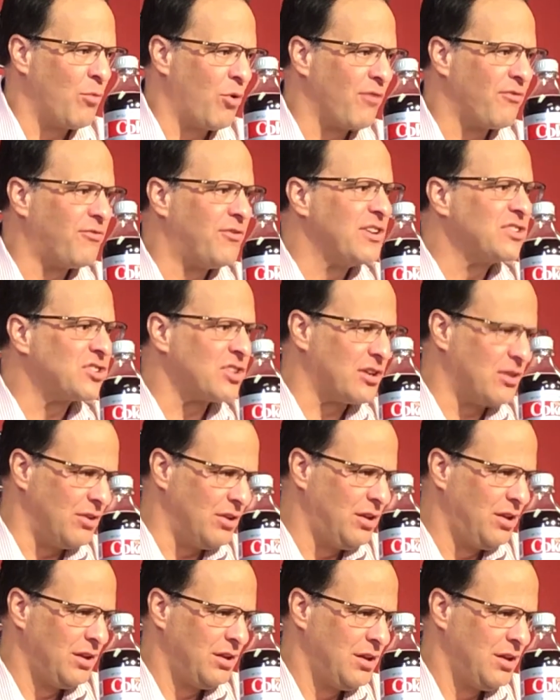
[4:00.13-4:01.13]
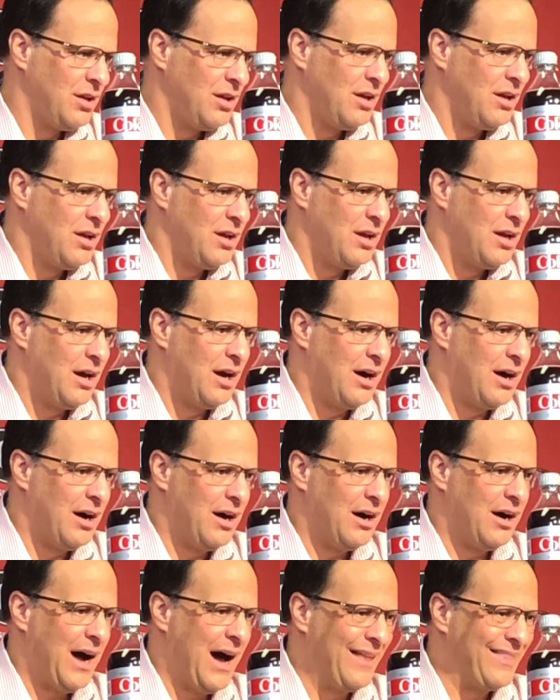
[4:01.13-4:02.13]
and more physical
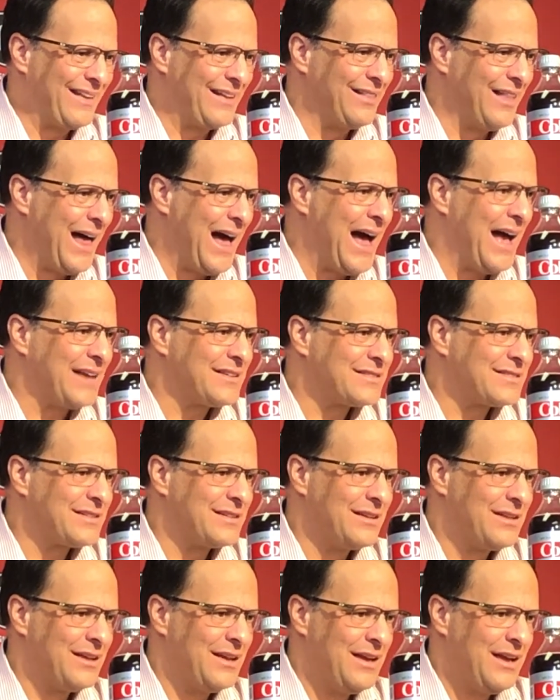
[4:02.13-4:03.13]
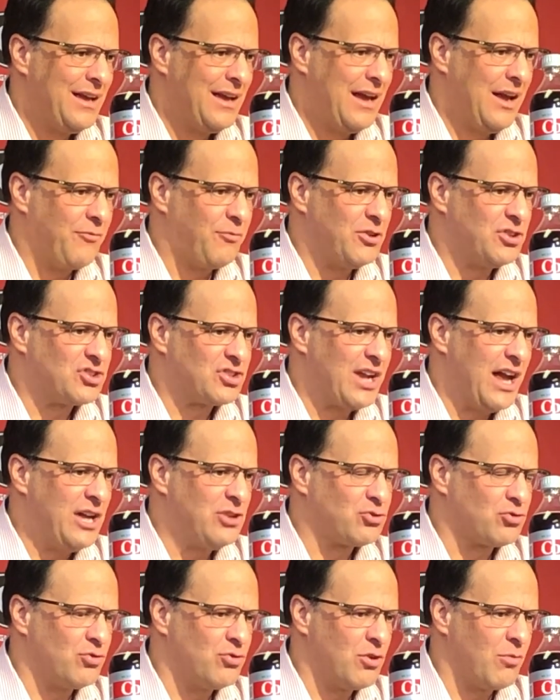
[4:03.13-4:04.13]
on the glass, if we
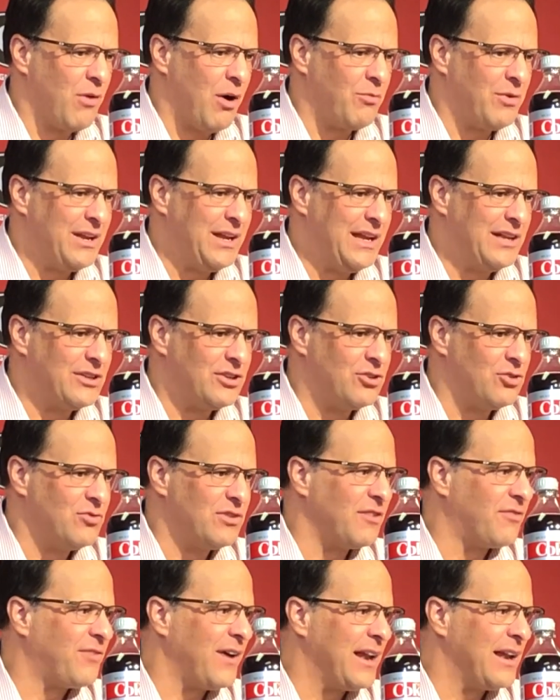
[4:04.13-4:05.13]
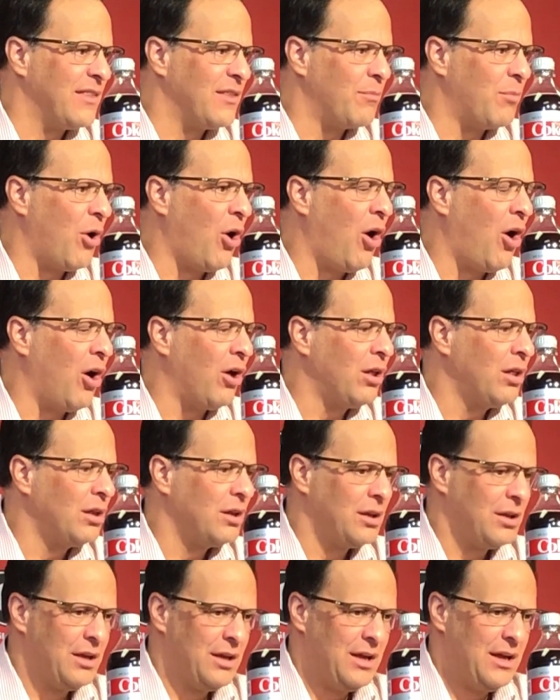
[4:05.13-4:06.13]
stay true to what we need to do defending the ball,
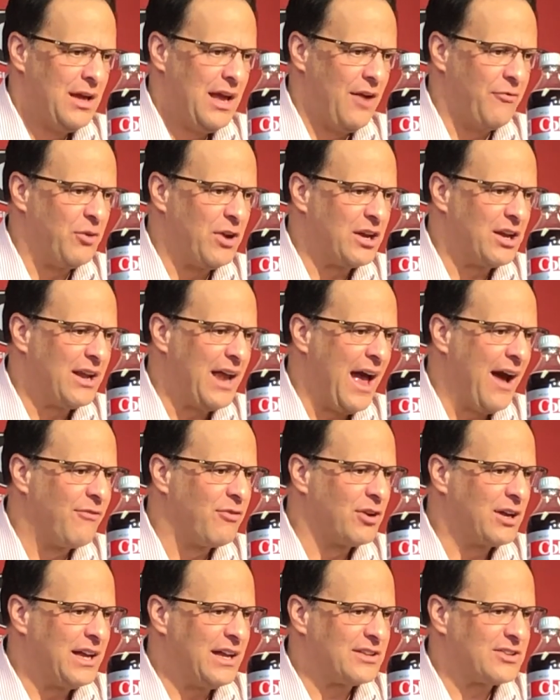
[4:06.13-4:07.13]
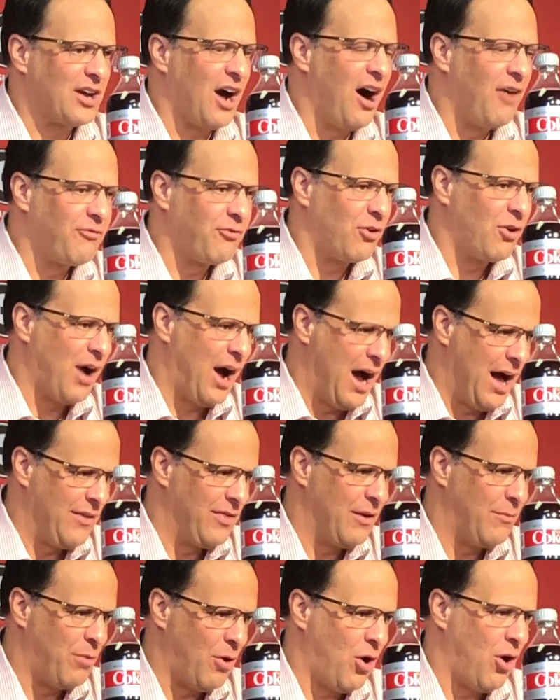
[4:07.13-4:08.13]
if we could ever get tougher
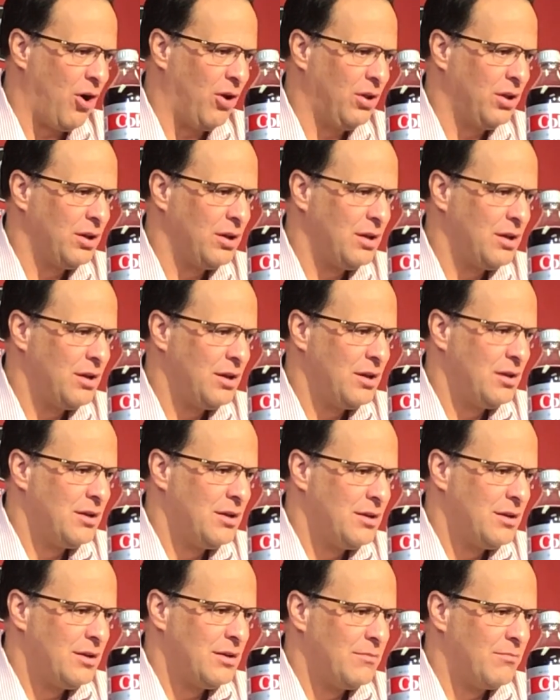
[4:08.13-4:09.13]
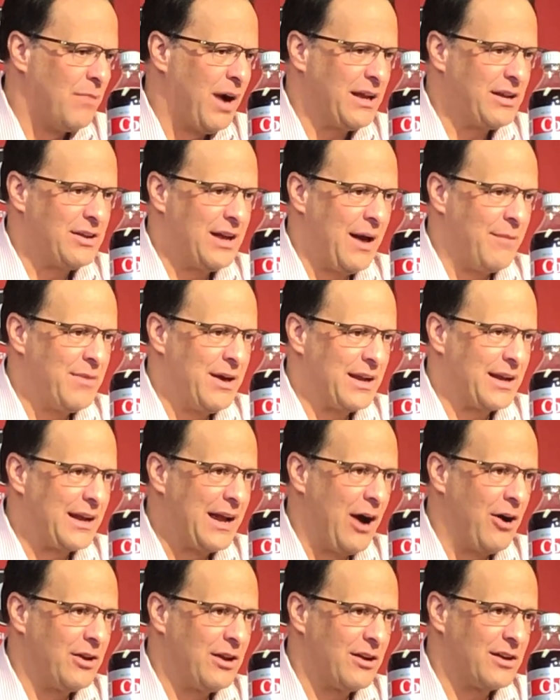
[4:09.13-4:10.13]
on the ball, Mike, you got me on
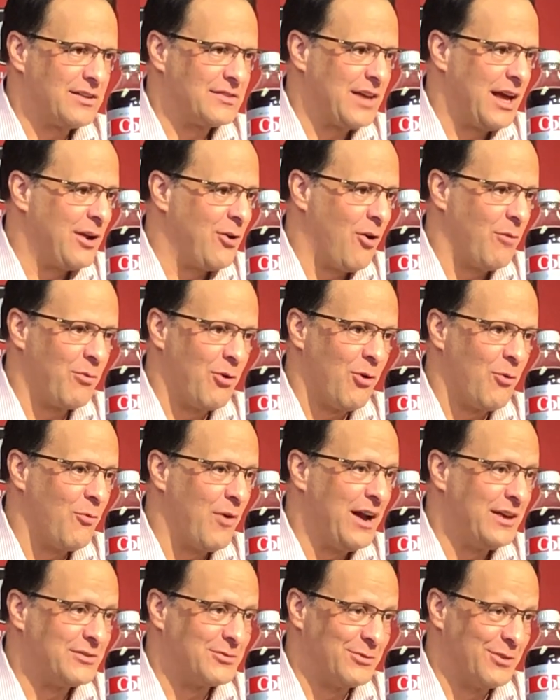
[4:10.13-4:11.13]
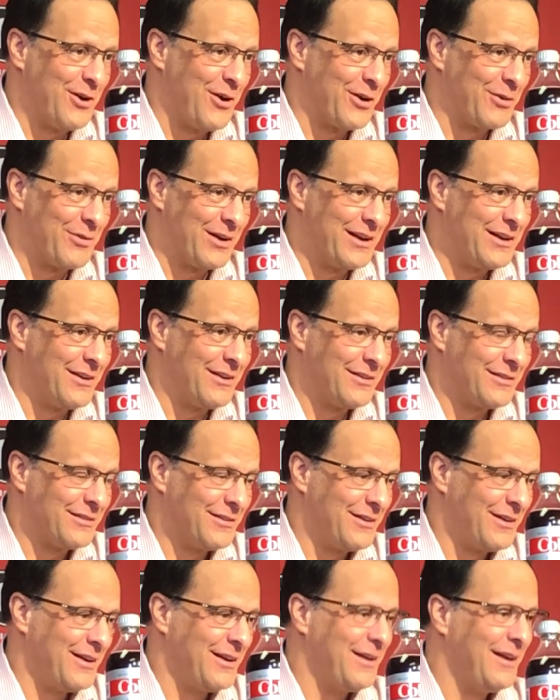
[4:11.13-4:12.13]
the count here because I know I'm going way too long right here.
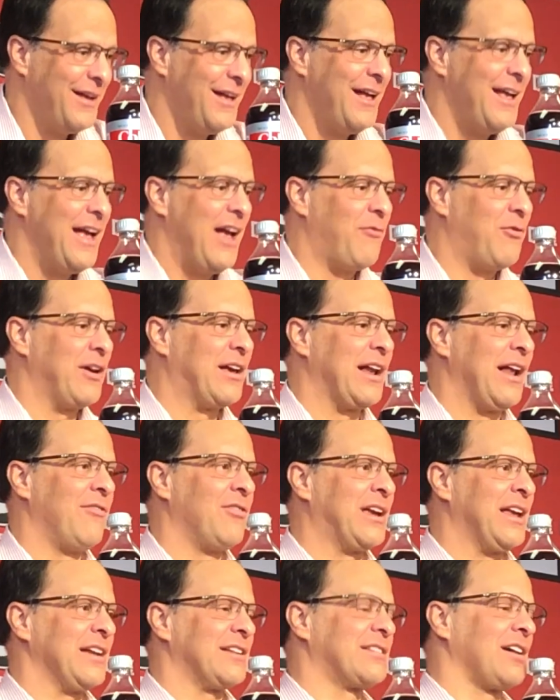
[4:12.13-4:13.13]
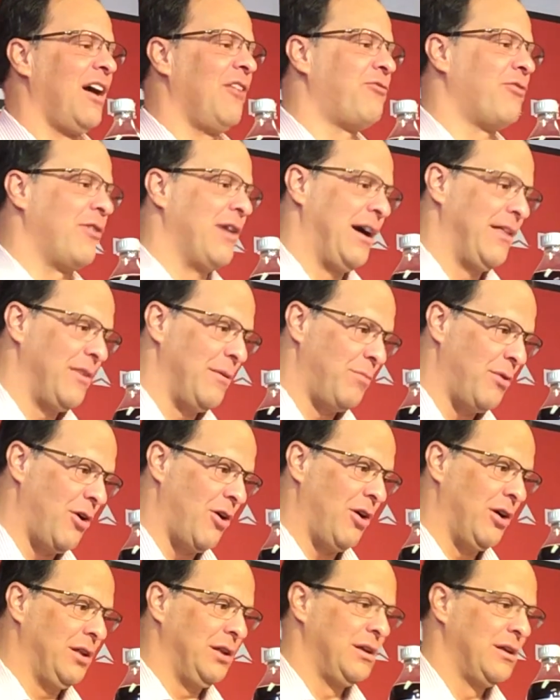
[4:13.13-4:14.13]
All right? If we could ever get tougher on the
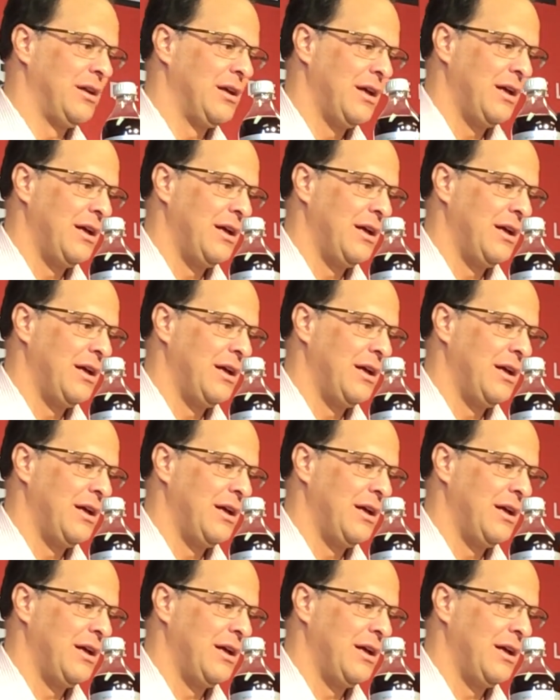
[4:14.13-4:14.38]
ball,